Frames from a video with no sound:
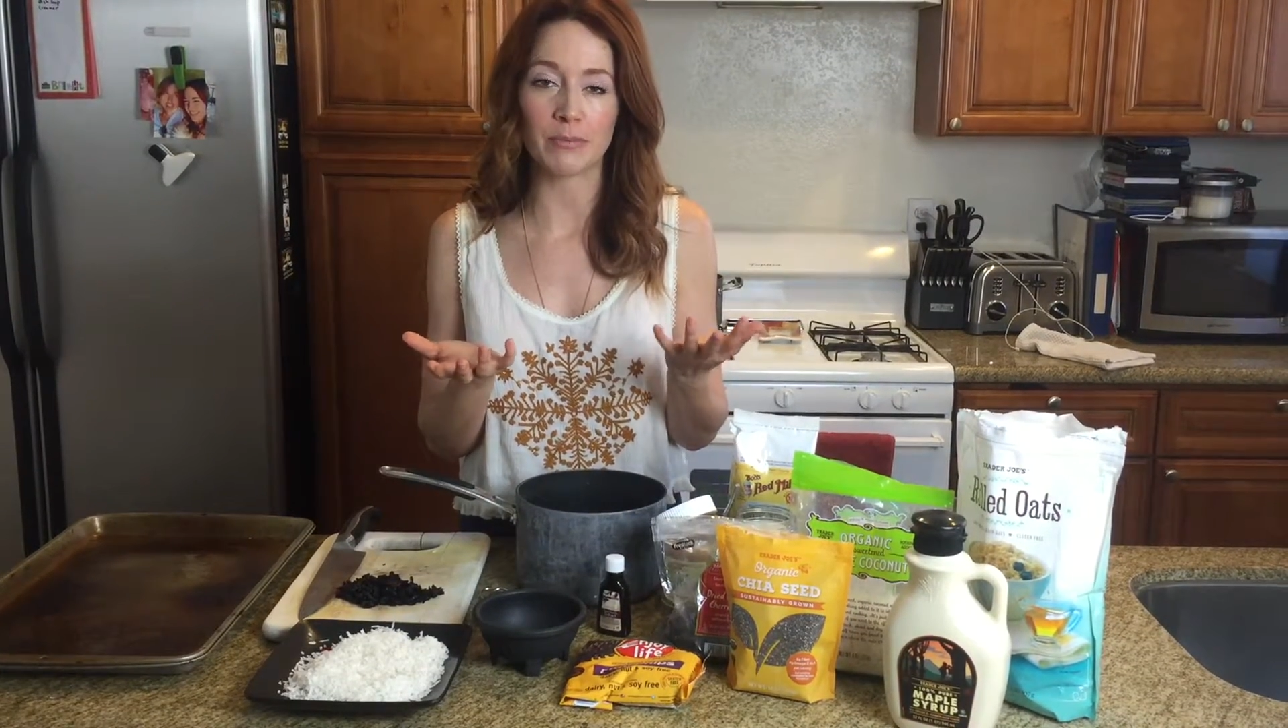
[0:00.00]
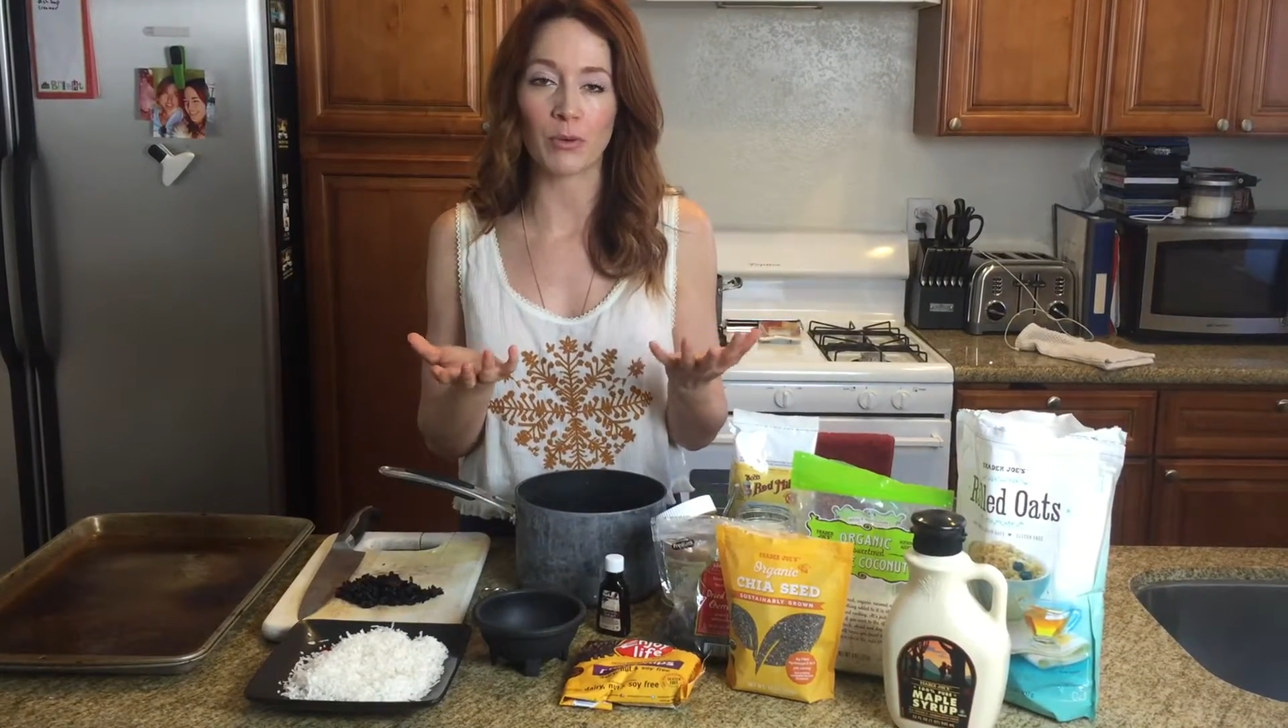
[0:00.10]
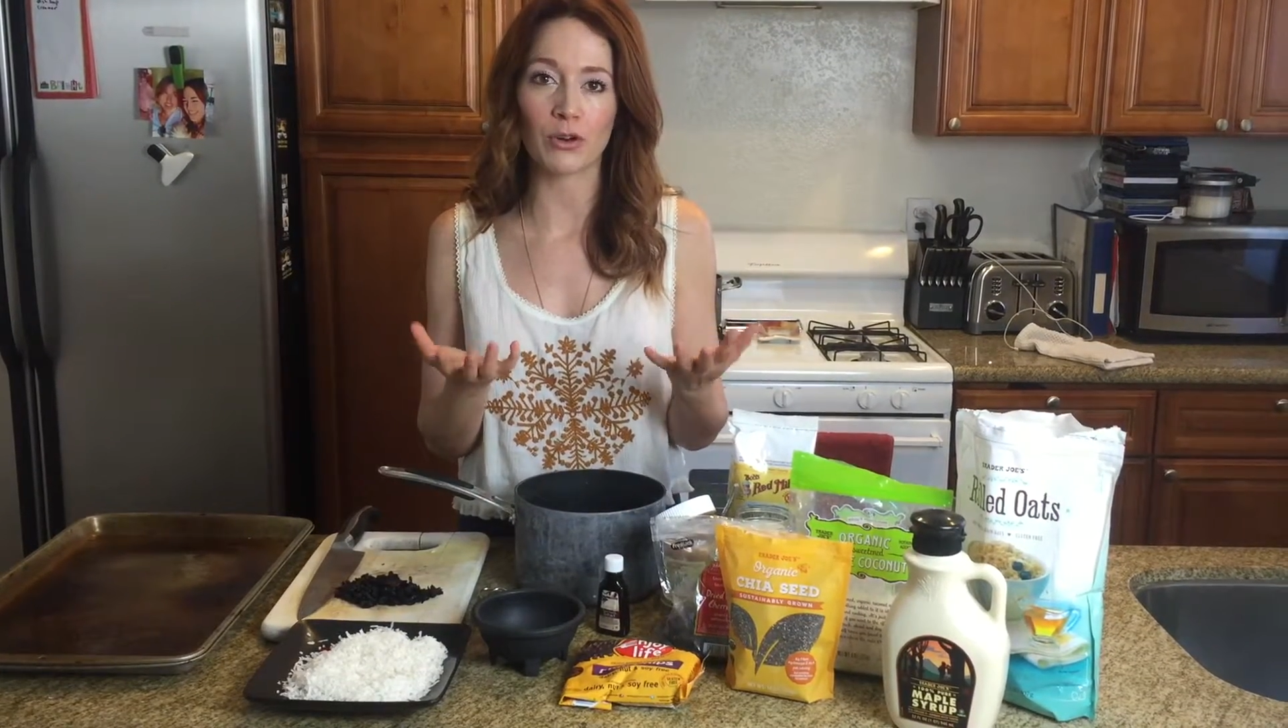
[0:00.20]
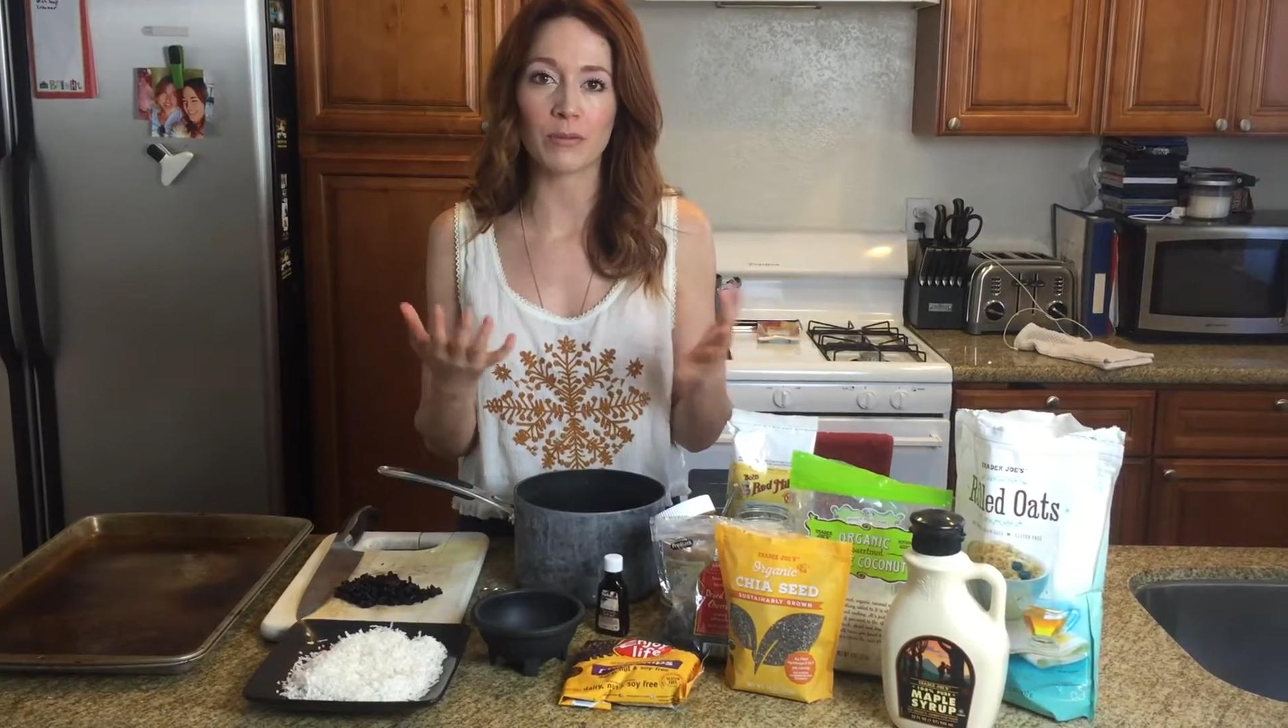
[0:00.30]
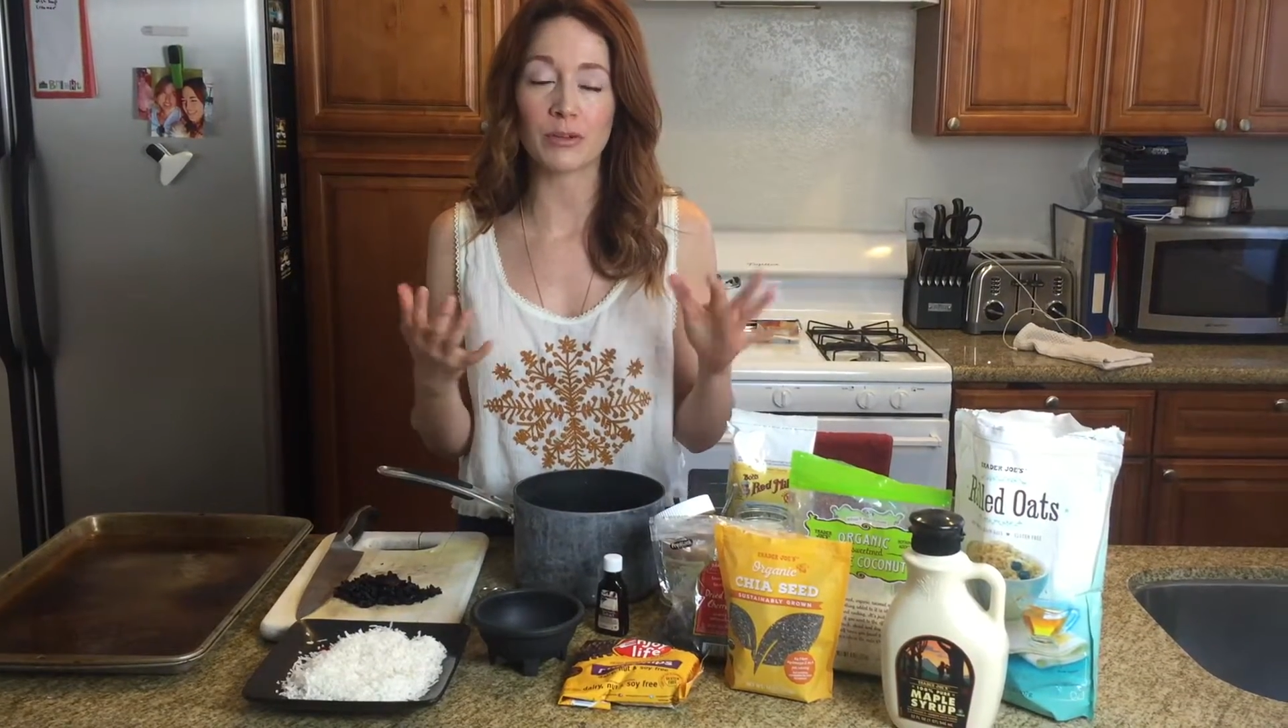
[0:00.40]

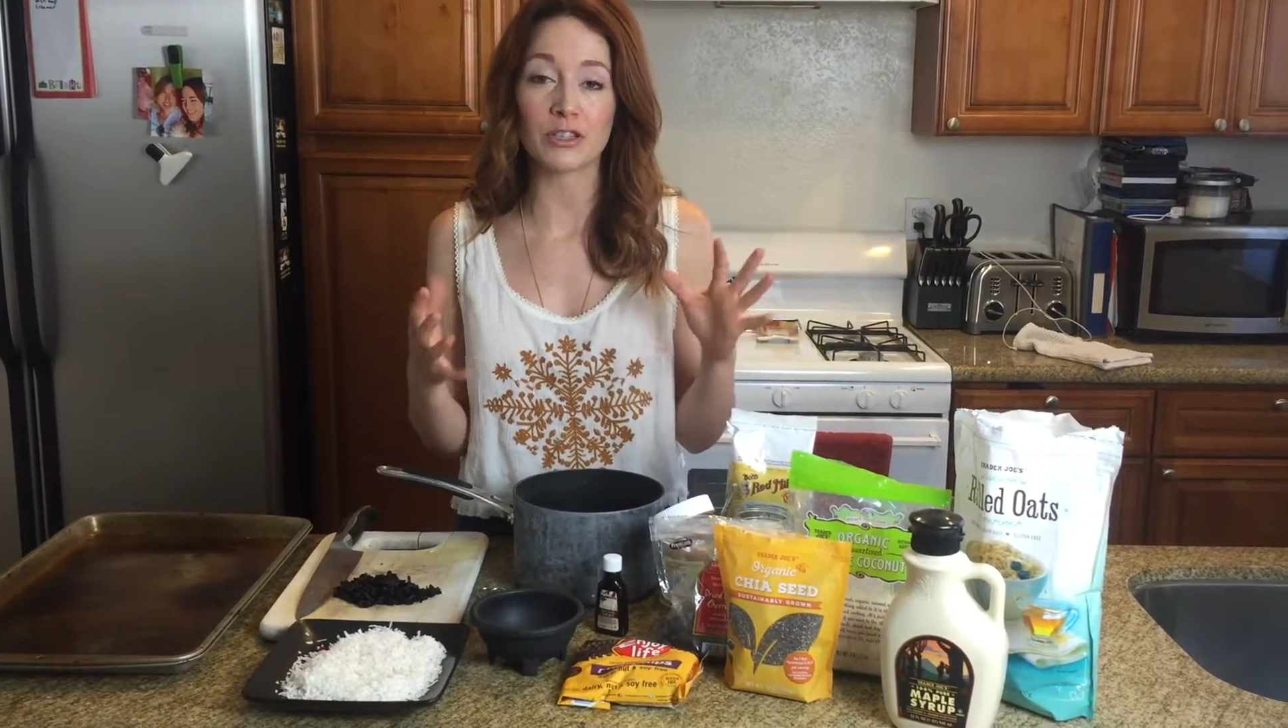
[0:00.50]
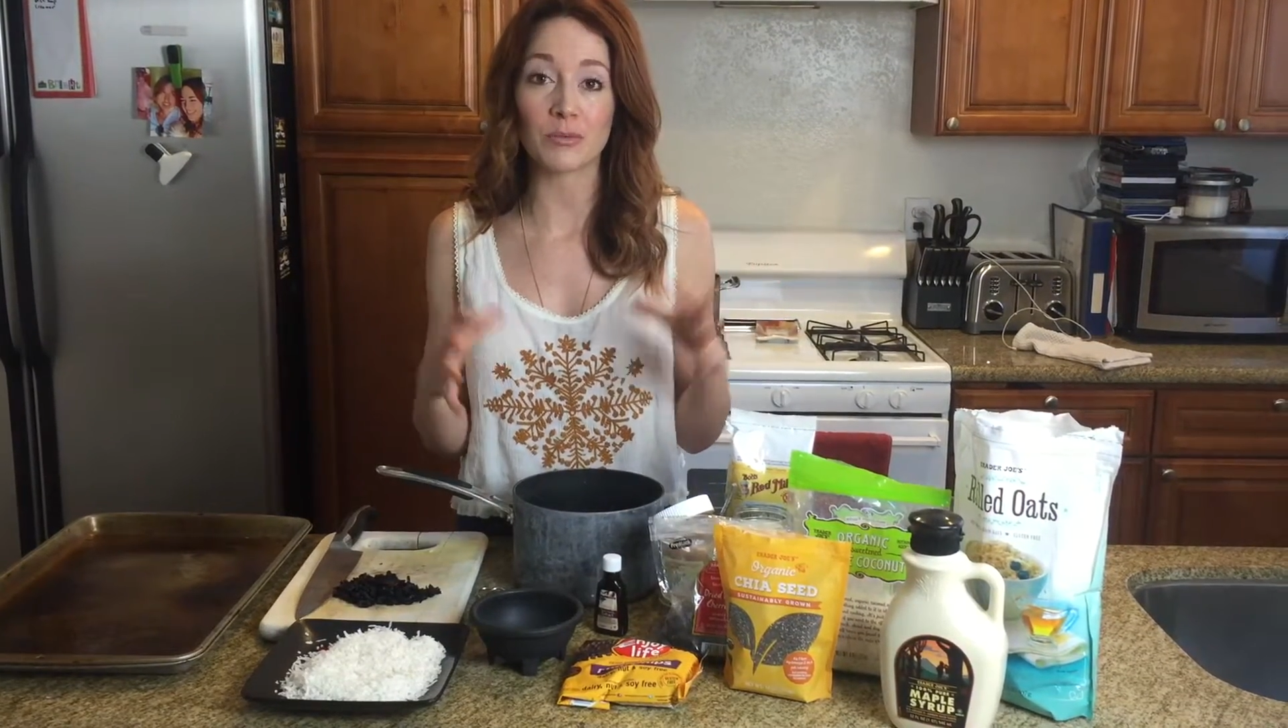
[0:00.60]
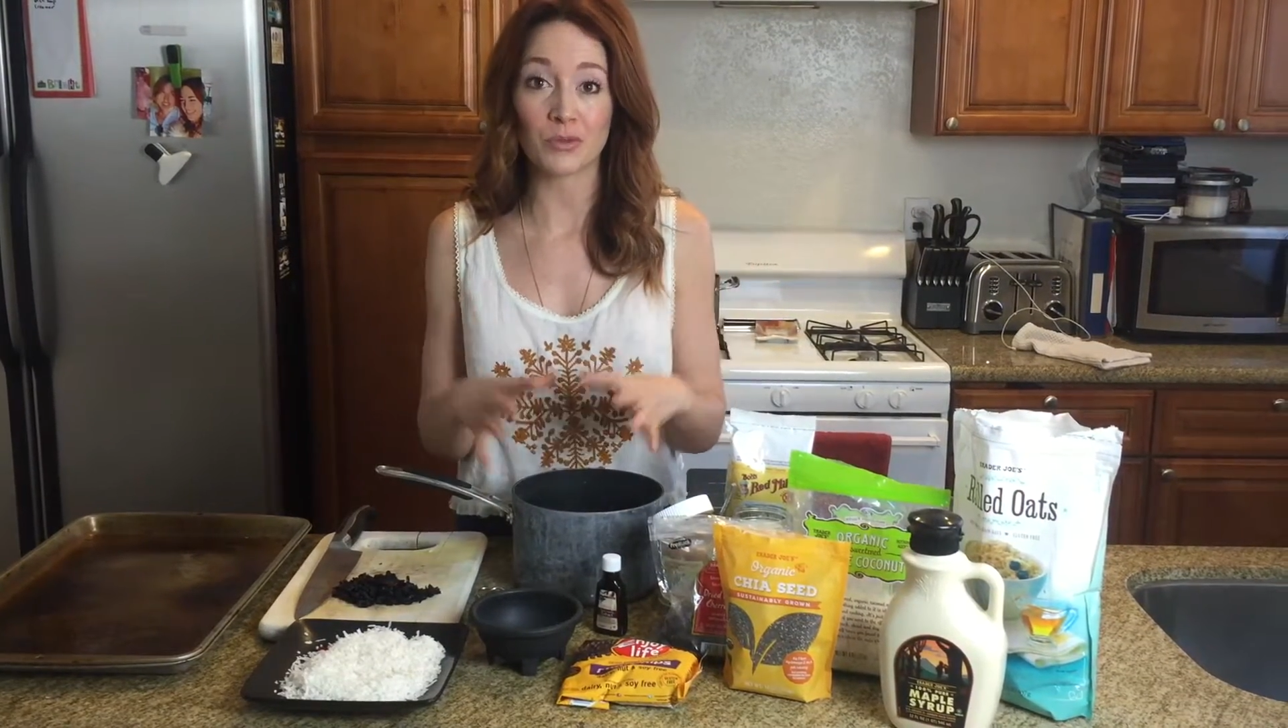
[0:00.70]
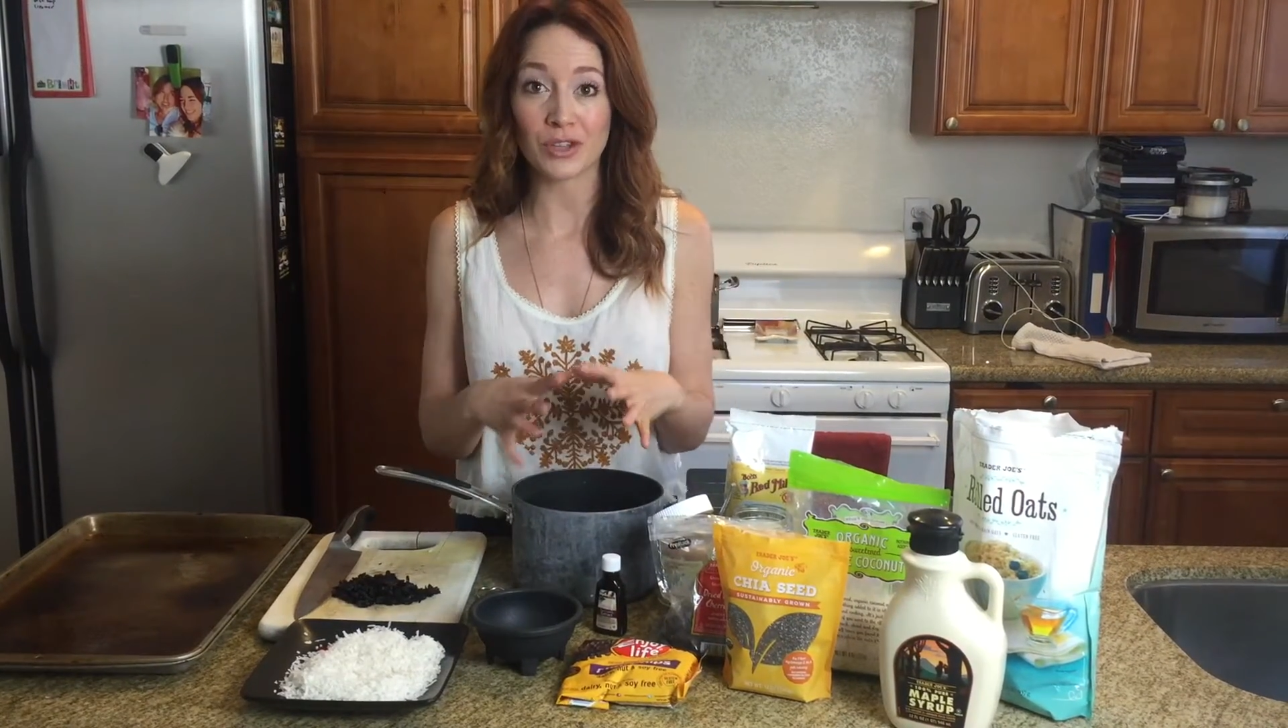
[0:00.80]
but we're going to put some